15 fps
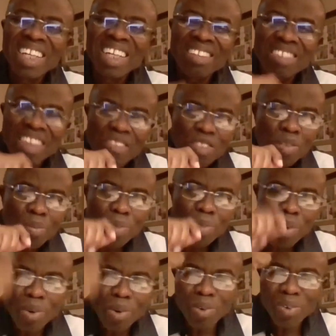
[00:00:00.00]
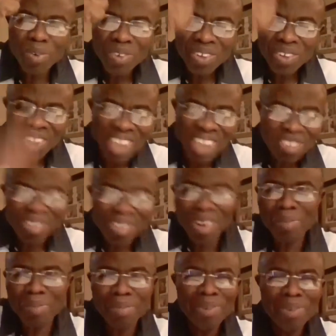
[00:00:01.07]
the seventh bowl kicks
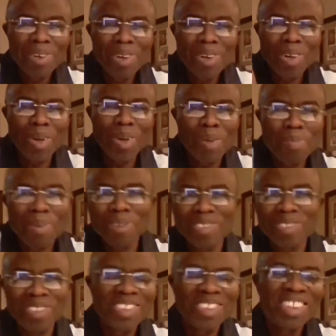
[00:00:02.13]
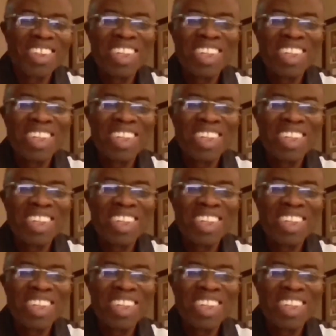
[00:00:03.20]
up, opens.